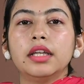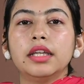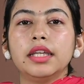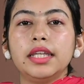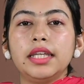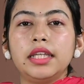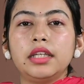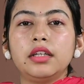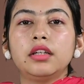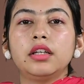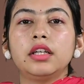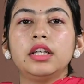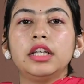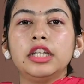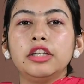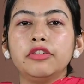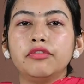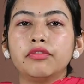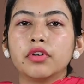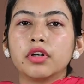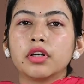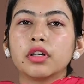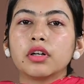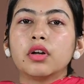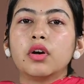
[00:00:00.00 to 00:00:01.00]
in
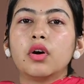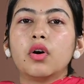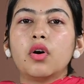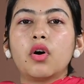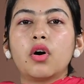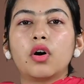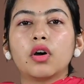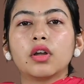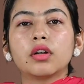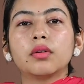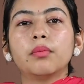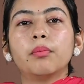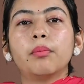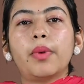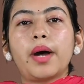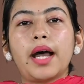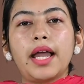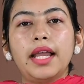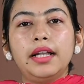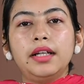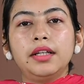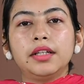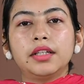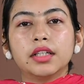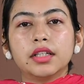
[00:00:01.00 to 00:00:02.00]
liver or
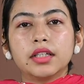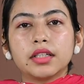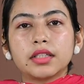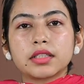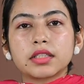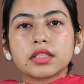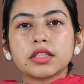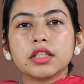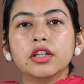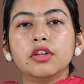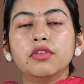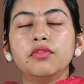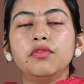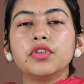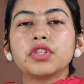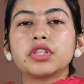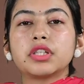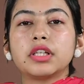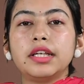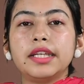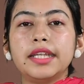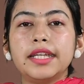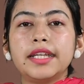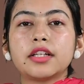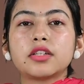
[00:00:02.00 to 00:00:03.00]
bile ducts, which
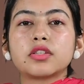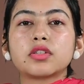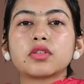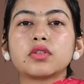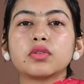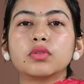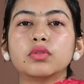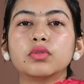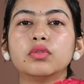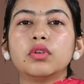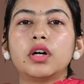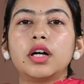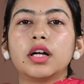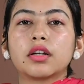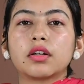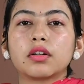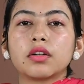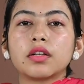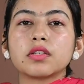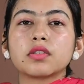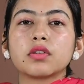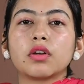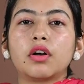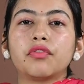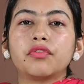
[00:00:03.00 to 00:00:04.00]
leads to
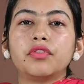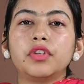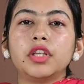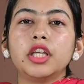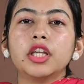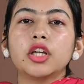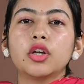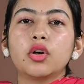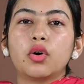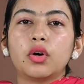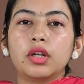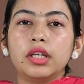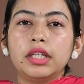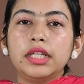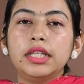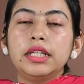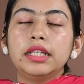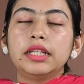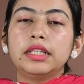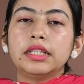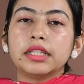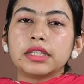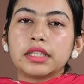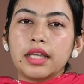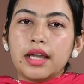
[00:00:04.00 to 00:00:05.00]
occurrence of the
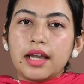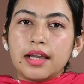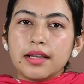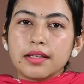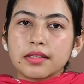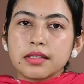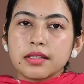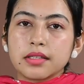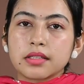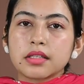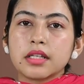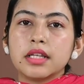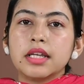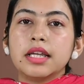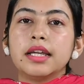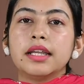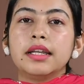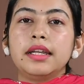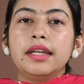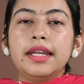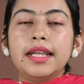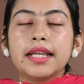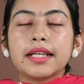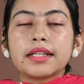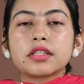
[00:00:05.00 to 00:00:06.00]
cholelithiasis.
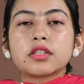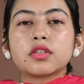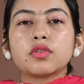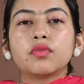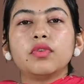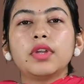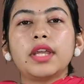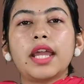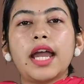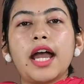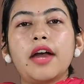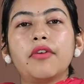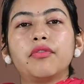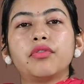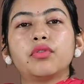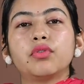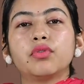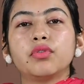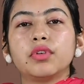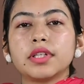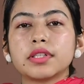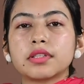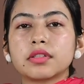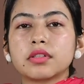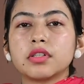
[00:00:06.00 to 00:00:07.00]
Next, we have
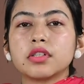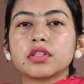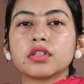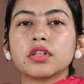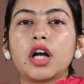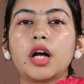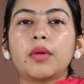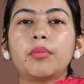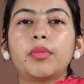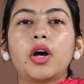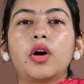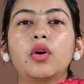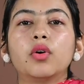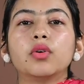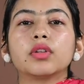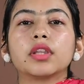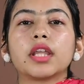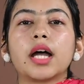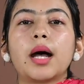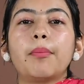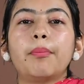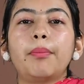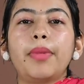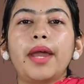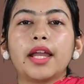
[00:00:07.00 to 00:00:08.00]
to discuss about
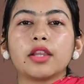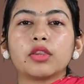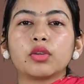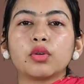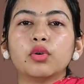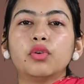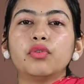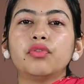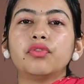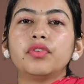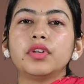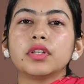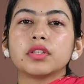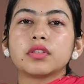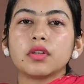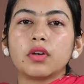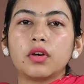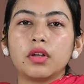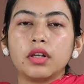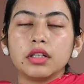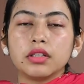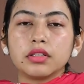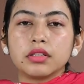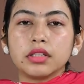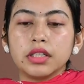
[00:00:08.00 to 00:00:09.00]
the
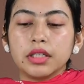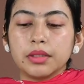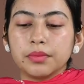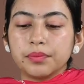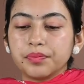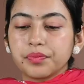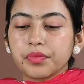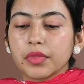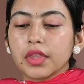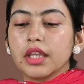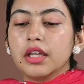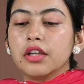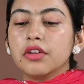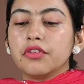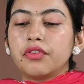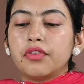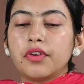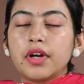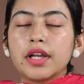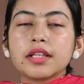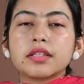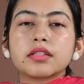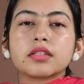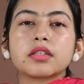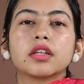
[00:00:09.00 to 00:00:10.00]
pathophysiology.
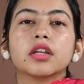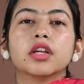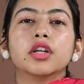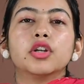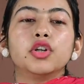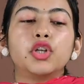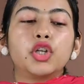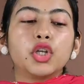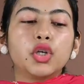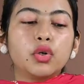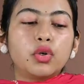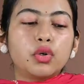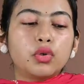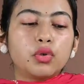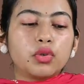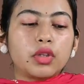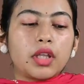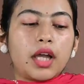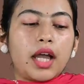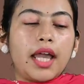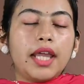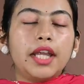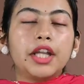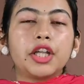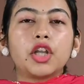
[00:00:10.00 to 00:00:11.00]
First, due to
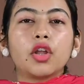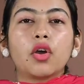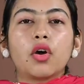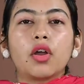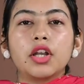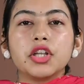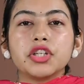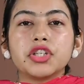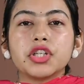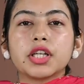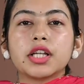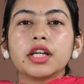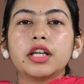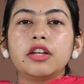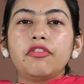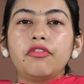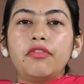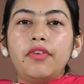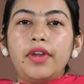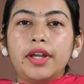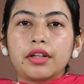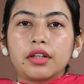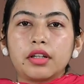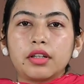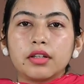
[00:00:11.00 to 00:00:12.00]
the etiological
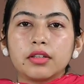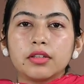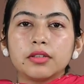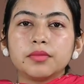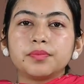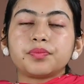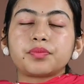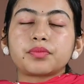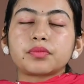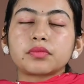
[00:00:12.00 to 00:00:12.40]
factor